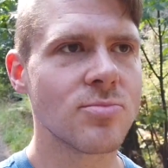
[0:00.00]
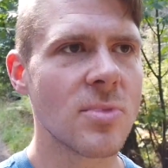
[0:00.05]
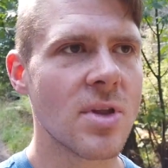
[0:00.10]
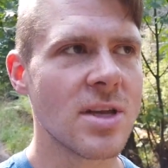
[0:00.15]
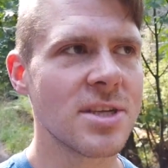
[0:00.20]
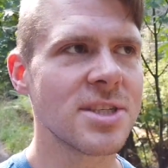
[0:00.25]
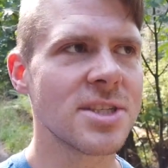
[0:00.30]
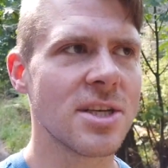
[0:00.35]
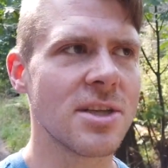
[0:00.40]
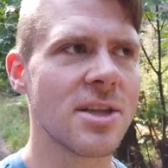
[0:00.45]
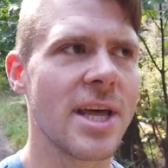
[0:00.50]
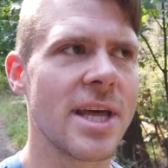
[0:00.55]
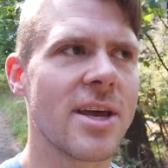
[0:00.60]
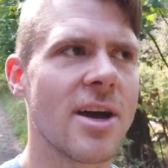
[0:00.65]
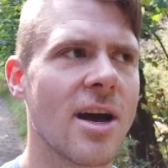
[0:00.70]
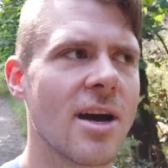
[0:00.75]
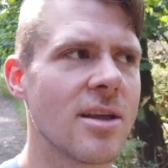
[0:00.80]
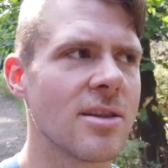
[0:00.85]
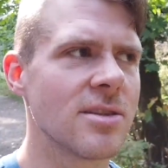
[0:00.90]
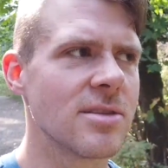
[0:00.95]
This is a lake.
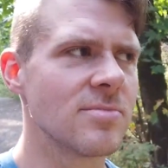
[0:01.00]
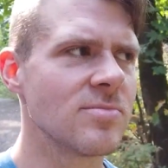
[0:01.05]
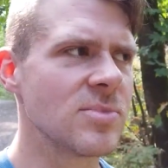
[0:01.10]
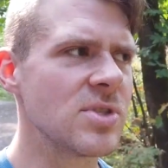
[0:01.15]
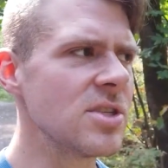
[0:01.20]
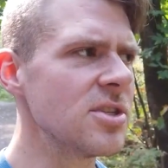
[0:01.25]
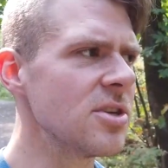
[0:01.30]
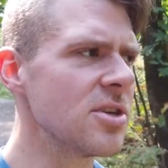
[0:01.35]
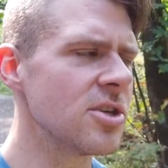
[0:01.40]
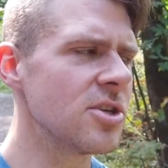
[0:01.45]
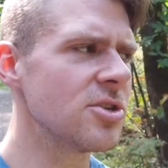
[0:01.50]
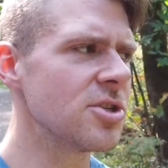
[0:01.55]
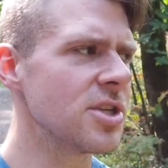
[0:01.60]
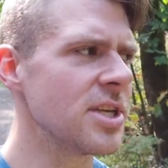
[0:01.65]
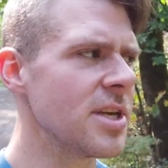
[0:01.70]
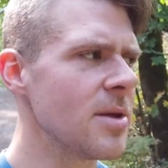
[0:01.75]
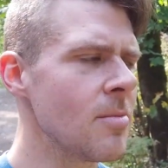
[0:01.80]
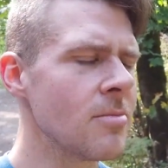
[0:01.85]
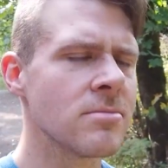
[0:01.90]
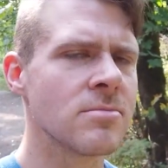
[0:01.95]
These are
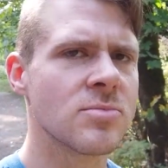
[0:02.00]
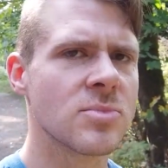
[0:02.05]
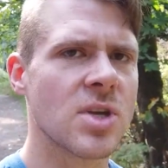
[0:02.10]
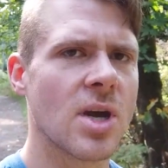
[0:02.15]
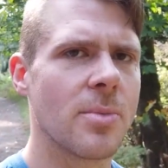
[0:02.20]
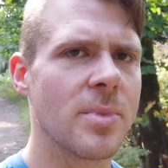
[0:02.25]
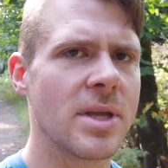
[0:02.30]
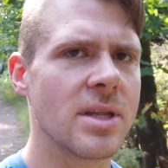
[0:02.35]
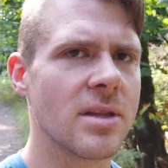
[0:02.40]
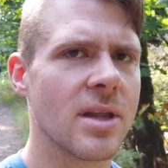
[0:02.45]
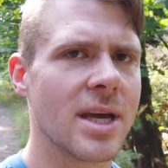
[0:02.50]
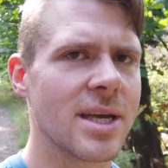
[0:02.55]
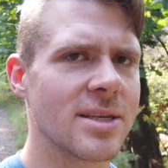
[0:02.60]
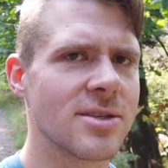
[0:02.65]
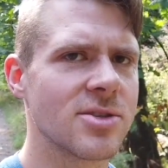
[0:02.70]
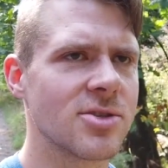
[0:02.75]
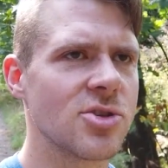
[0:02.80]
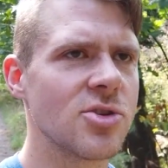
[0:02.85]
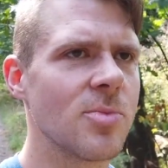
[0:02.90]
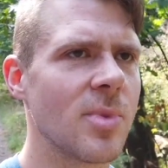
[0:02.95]
usually come in like
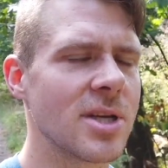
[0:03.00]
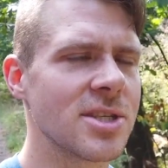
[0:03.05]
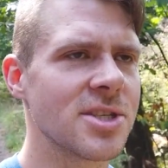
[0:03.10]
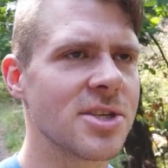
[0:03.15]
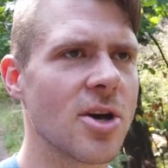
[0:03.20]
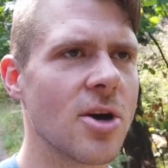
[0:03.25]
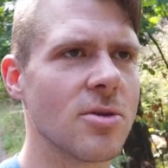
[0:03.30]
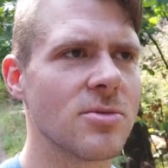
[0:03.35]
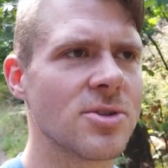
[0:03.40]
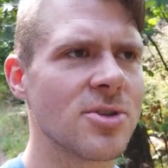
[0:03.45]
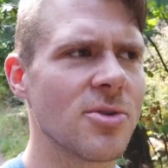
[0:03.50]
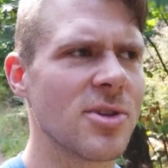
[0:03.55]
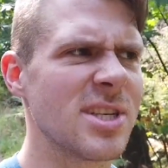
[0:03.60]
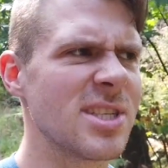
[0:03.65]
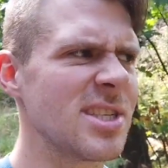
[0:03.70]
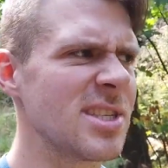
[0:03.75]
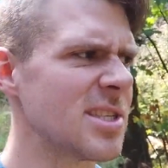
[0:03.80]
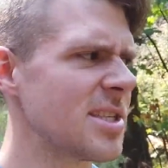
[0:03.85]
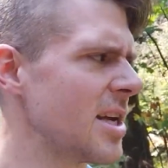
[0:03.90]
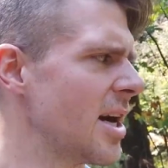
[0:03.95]
2 months ago. So
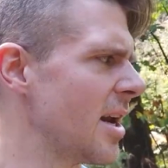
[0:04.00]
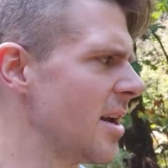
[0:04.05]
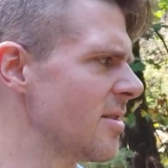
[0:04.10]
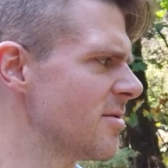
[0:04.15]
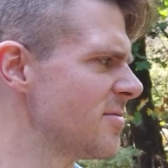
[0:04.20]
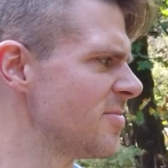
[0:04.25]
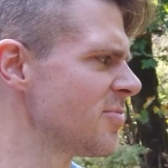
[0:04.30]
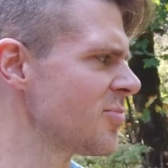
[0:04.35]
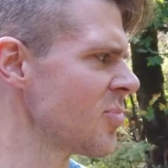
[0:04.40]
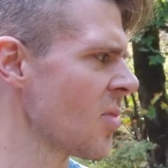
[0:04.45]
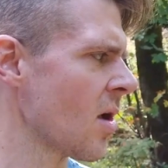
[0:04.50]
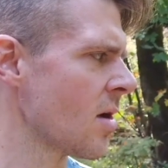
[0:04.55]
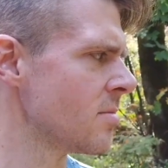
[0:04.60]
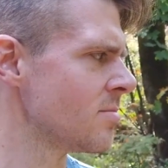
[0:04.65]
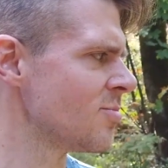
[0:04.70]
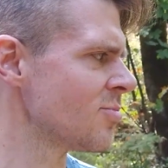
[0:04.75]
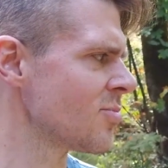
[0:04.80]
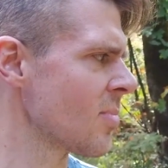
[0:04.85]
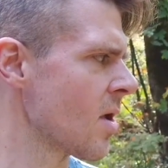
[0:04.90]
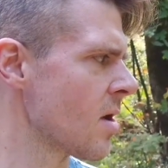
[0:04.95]
this is
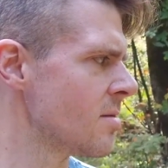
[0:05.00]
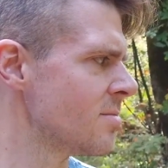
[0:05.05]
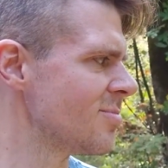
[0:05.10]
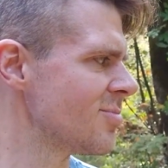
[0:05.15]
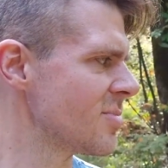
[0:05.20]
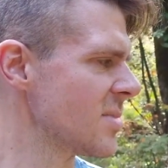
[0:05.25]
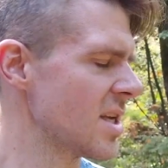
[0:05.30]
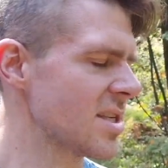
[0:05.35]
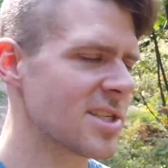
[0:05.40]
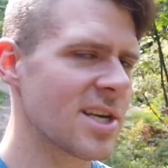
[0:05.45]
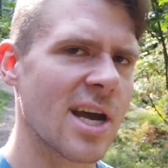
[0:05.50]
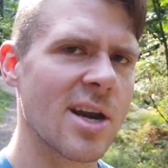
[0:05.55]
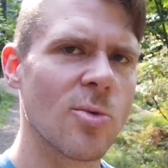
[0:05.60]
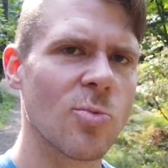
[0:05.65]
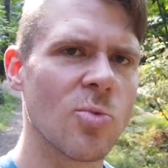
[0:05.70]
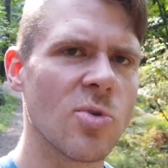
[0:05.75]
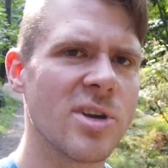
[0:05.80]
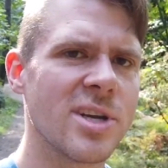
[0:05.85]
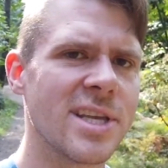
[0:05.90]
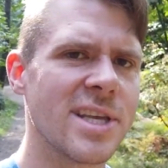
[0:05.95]
it's kind of
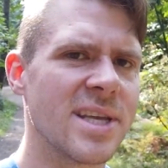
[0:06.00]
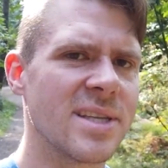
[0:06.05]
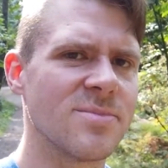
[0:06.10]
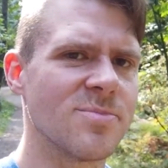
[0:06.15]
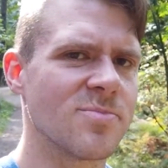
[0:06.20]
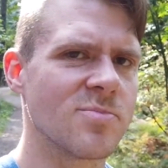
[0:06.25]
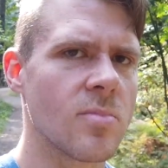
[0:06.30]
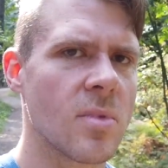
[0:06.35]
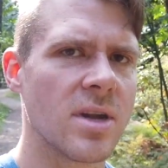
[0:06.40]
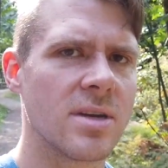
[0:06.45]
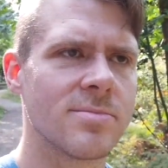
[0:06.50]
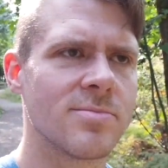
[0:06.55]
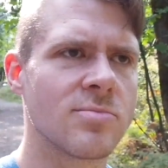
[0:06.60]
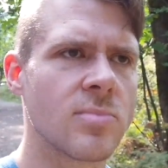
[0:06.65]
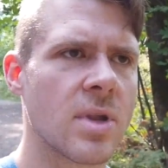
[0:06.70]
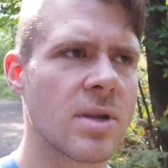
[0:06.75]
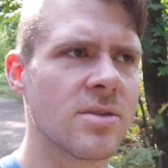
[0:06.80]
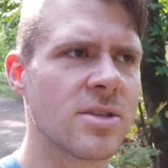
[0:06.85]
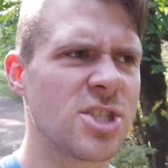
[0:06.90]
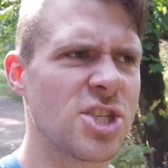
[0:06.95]
woody and
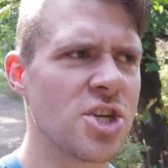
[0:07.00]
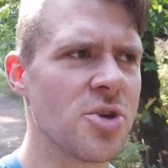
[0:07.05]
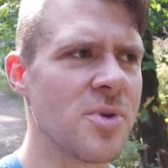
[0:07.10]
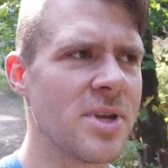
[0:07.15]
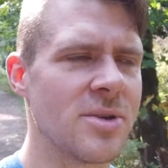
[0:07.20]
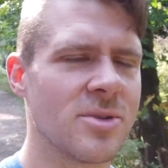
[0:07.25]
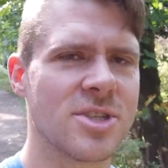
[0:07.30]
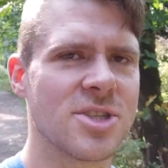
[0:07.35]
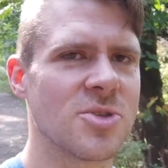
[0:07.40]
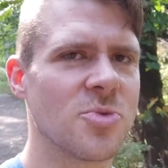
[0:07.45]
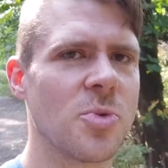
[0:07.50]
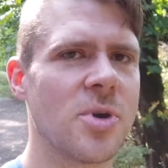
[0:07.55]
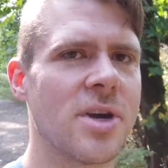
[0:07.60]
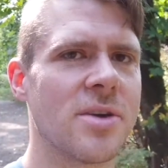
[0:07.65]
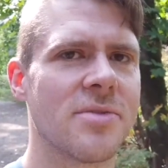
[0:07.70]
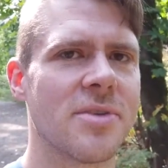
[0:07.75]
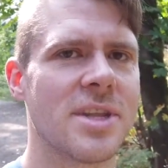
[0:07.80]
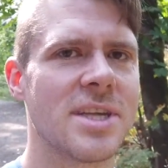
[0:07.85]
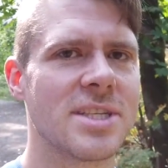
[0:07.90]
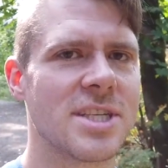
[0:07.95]
chewy, which is
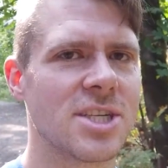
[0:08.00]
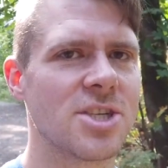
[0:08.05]
weird for these.